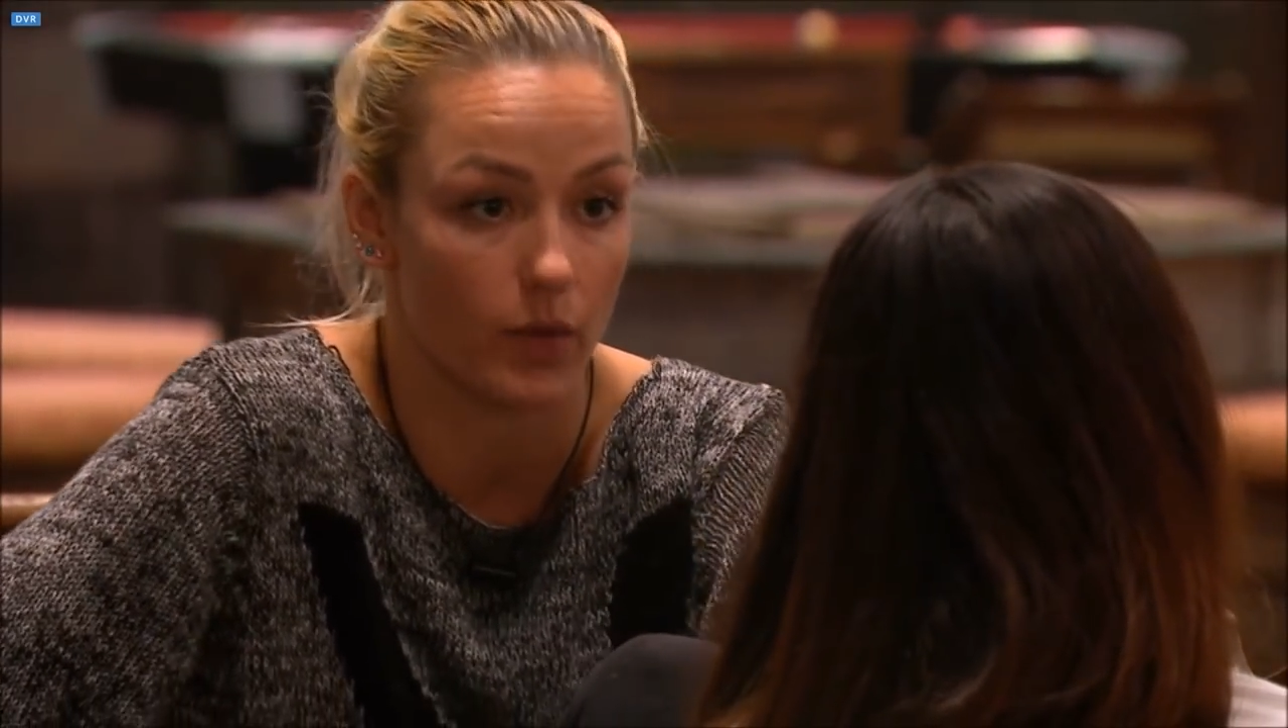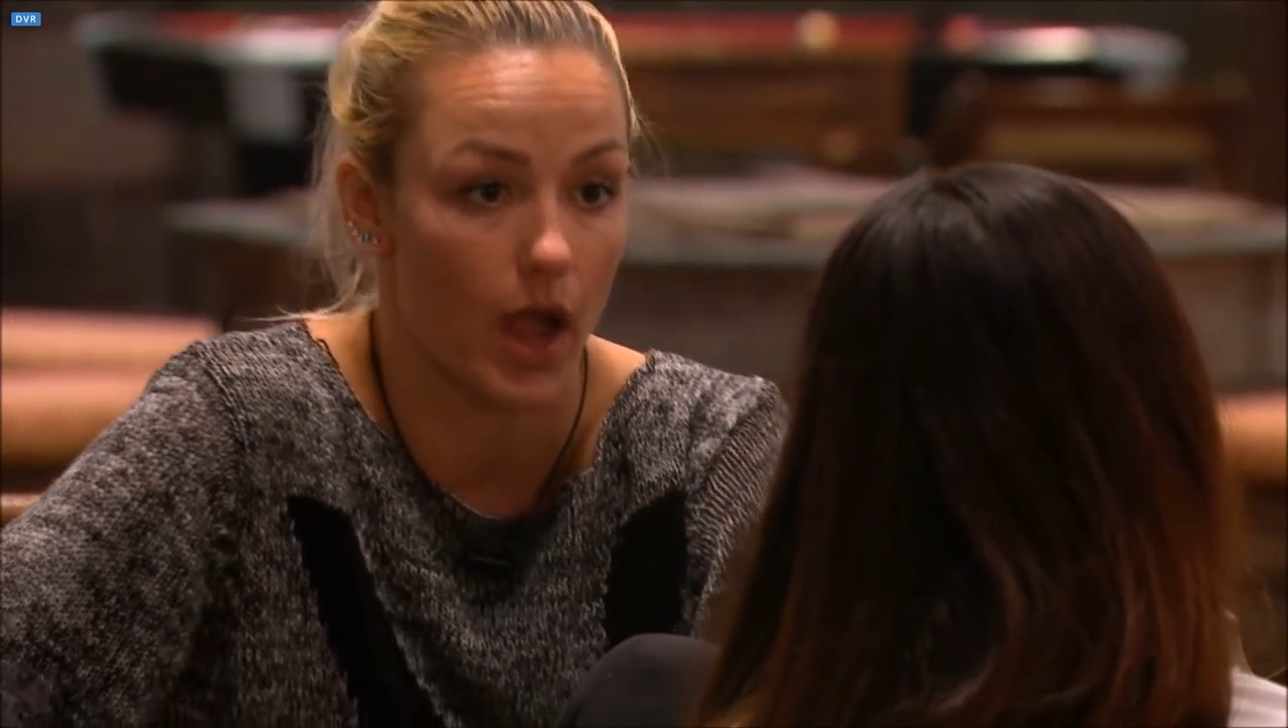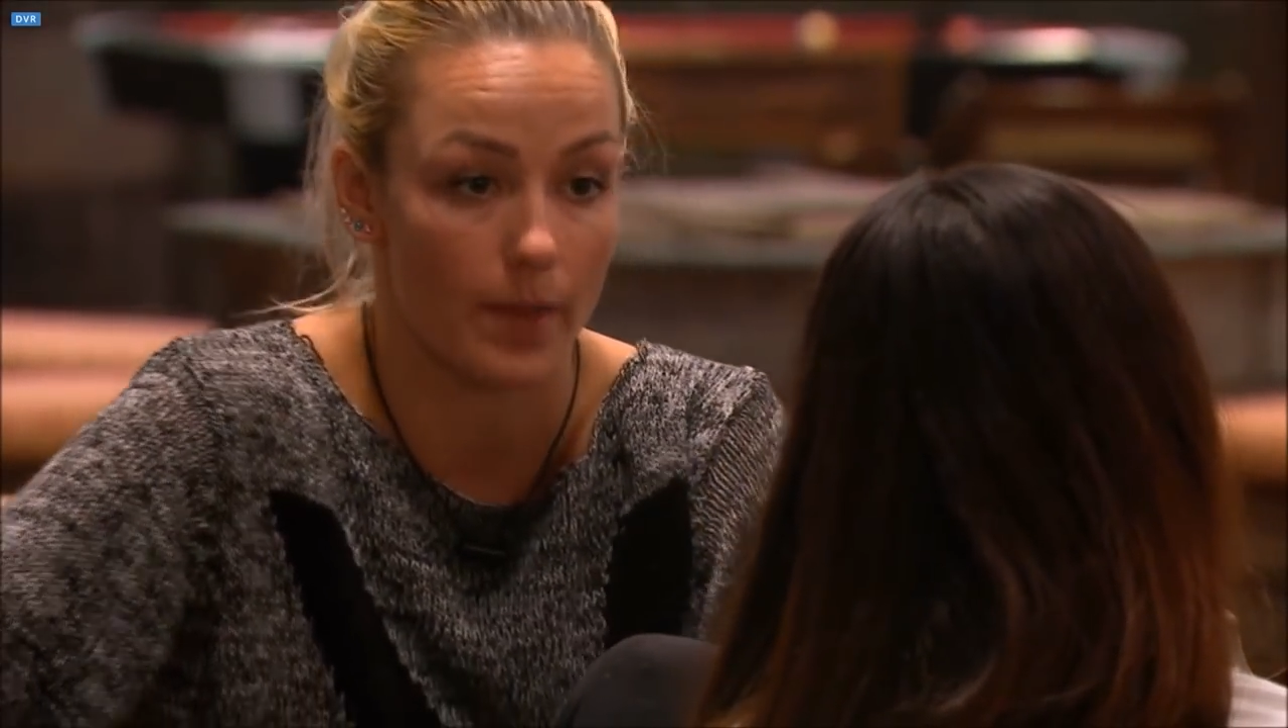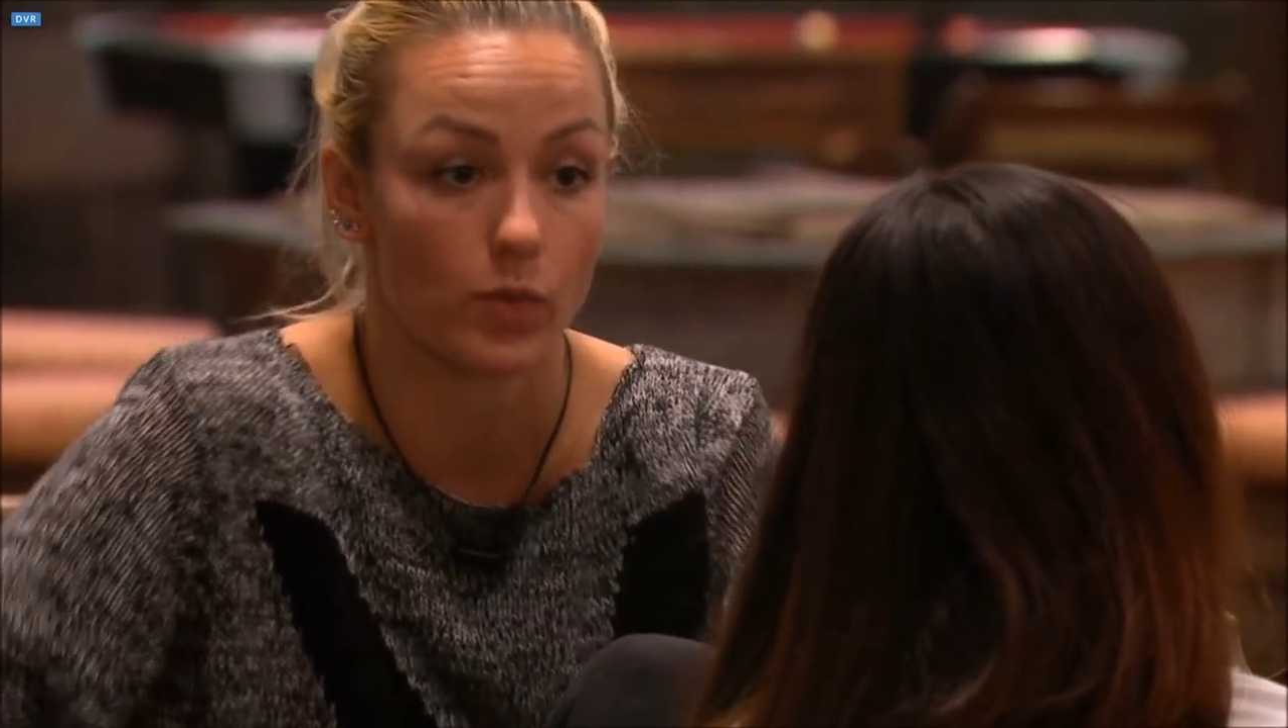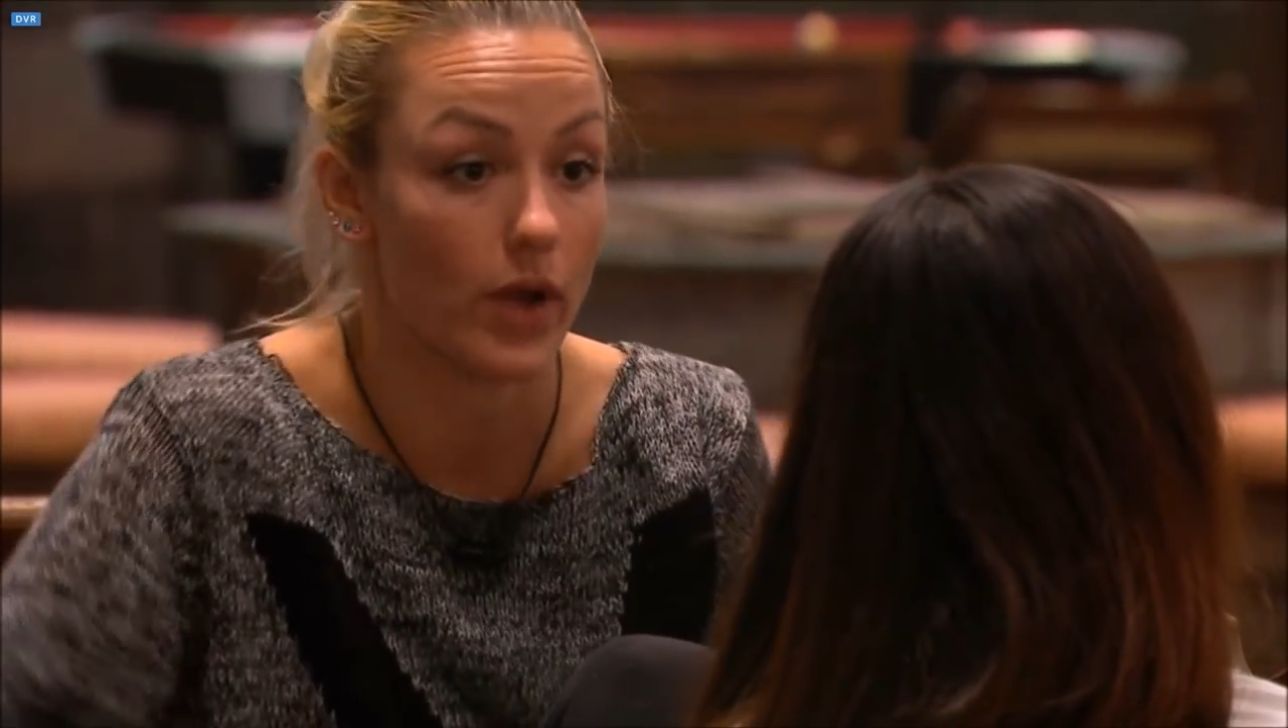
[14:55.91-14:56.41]

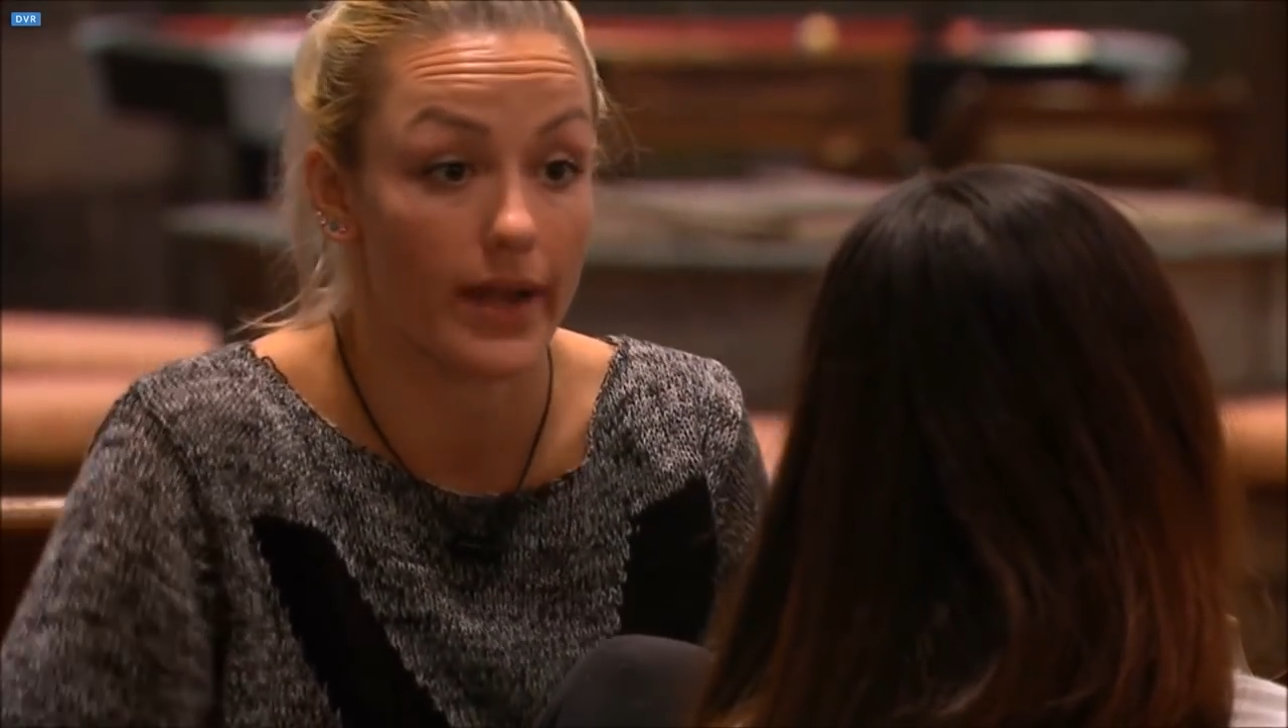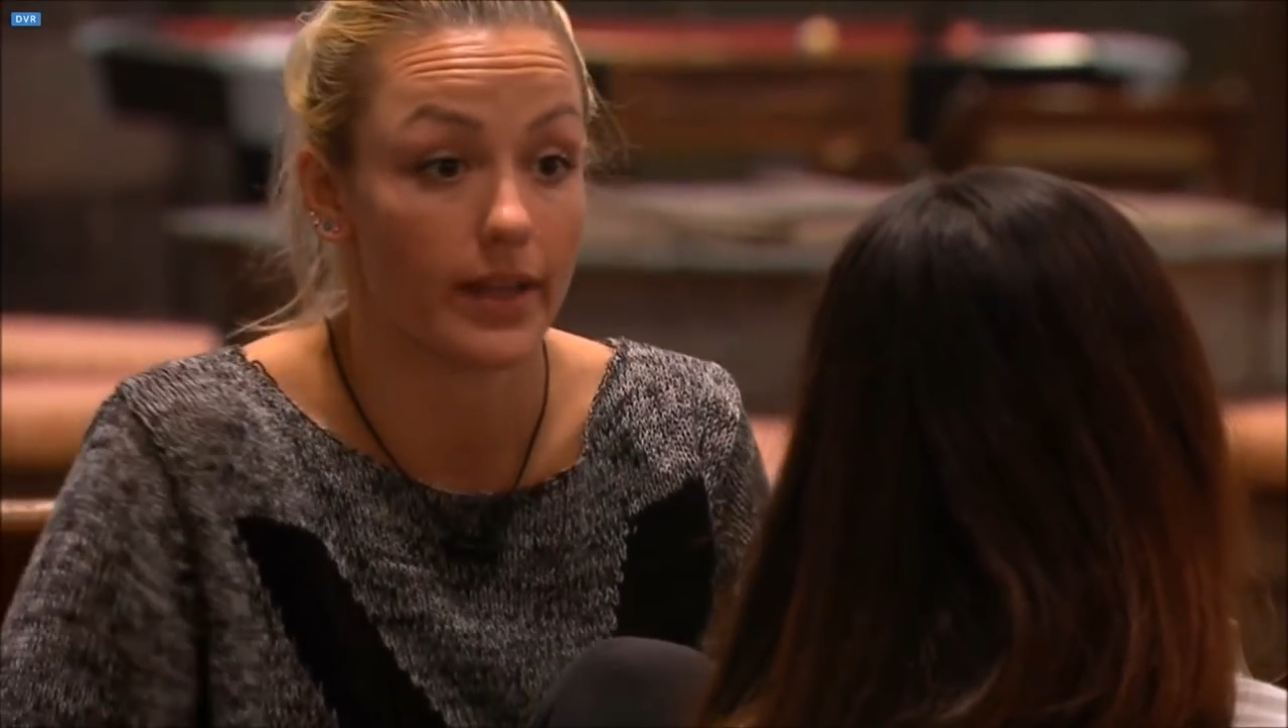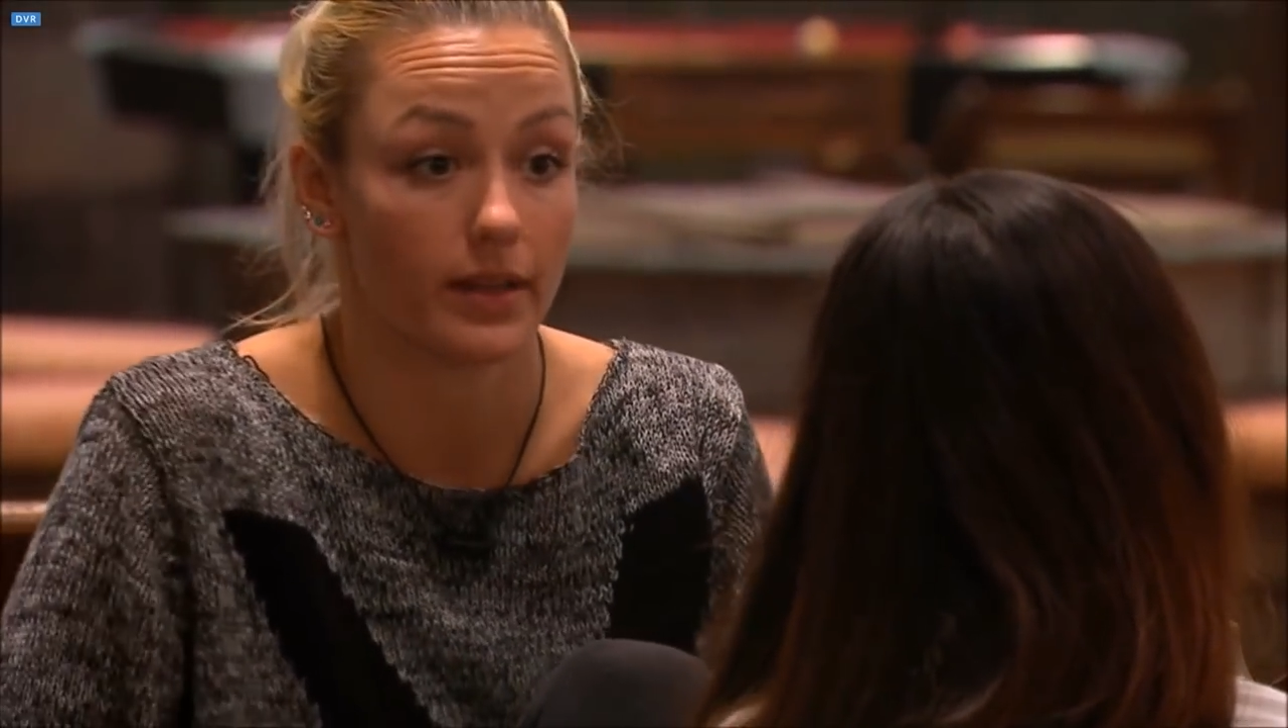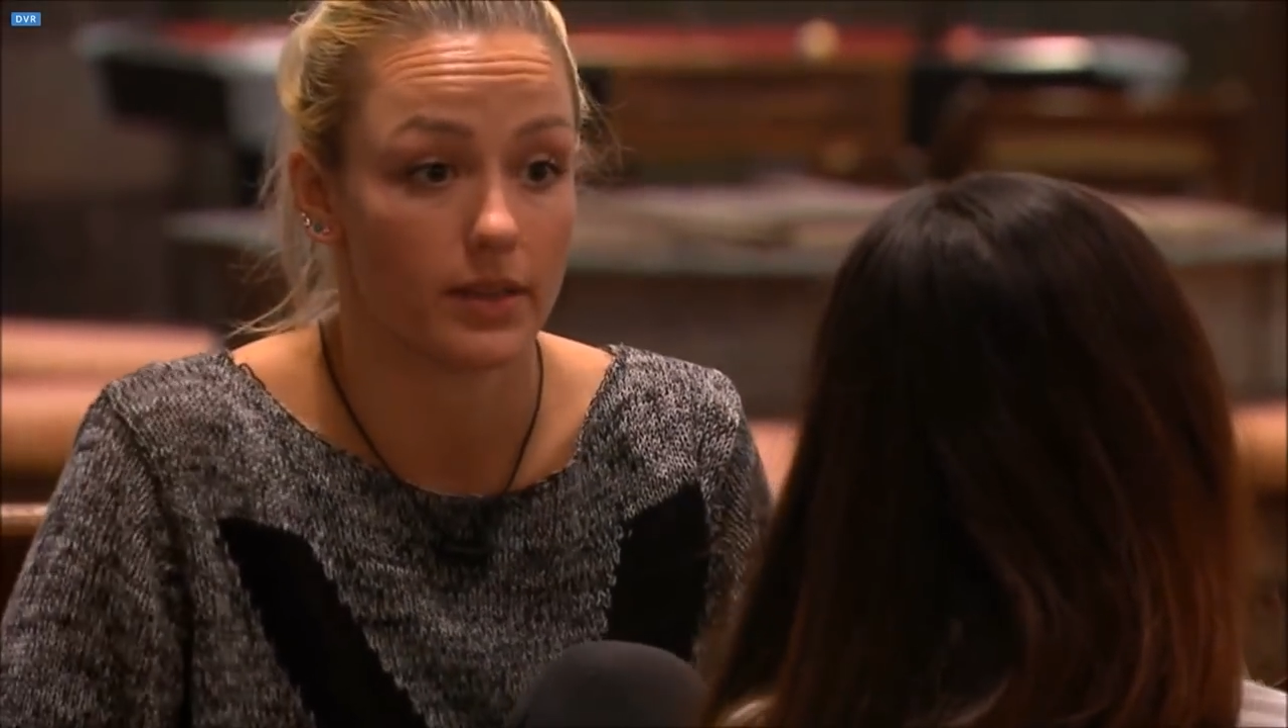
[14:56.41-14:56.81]
I'm ready